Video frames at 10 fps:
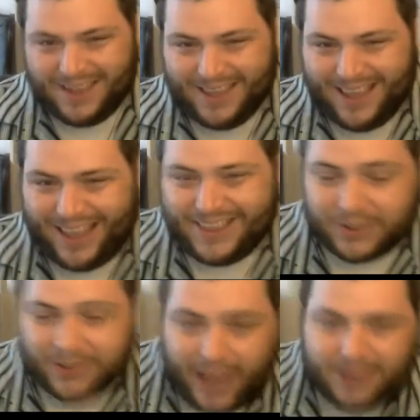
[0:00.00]
And the
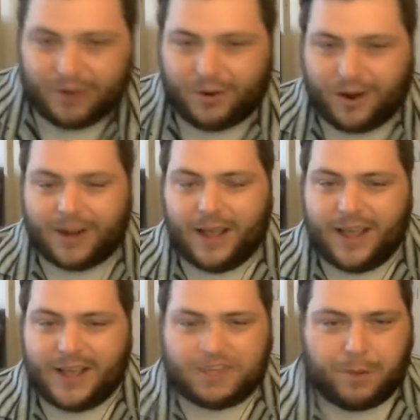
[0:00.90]
landlord
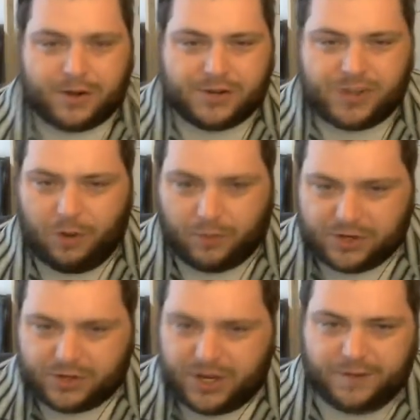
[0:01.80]
is the person who
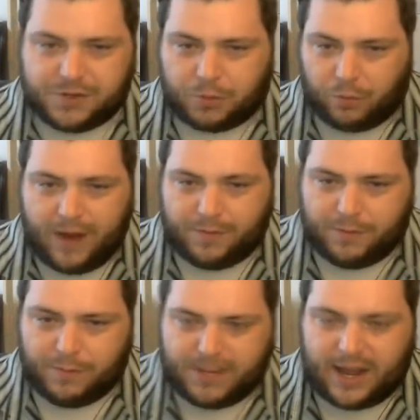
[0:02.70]
receives rent
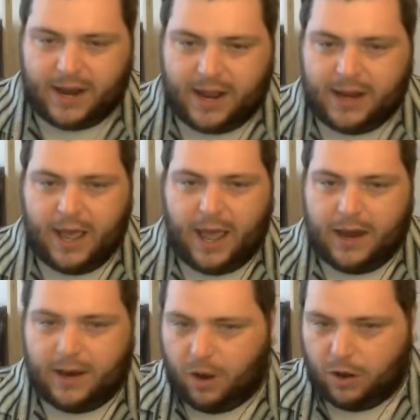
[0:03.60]
from the tenant
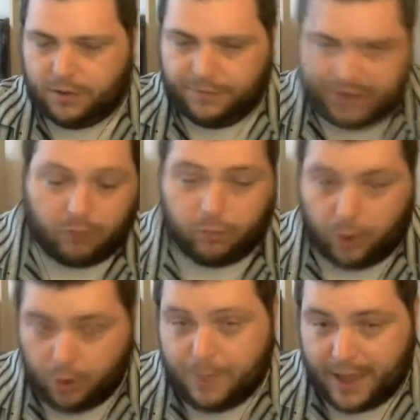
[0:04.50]
and all of their
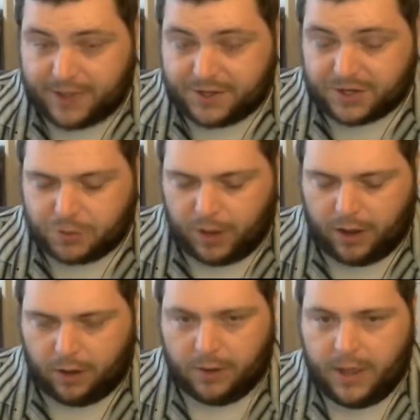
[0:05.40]
roommates as
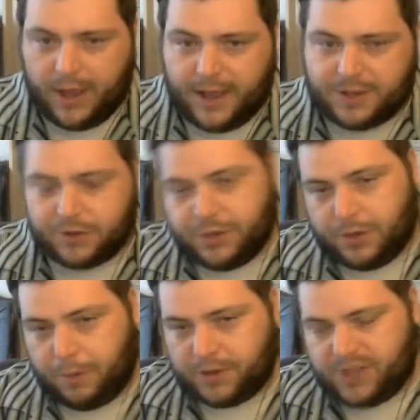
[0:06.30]
well. It's also
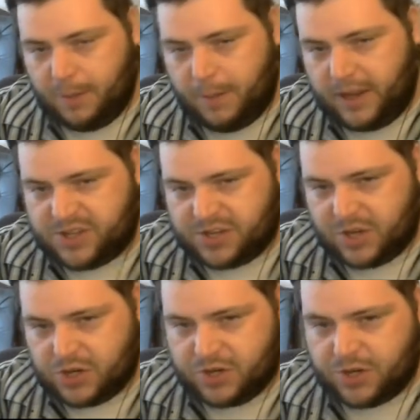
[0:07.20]
the person that makes
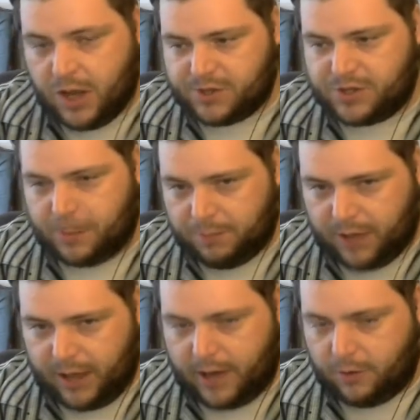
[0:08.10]
decisions,
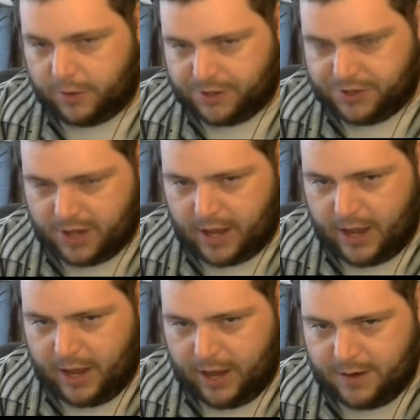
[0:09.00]
sublet or
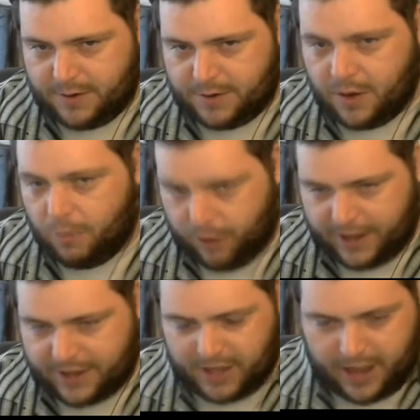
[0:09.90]
assigned. We'll
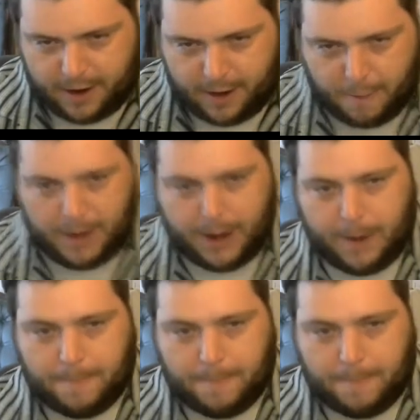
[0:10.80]
get to that in a minute.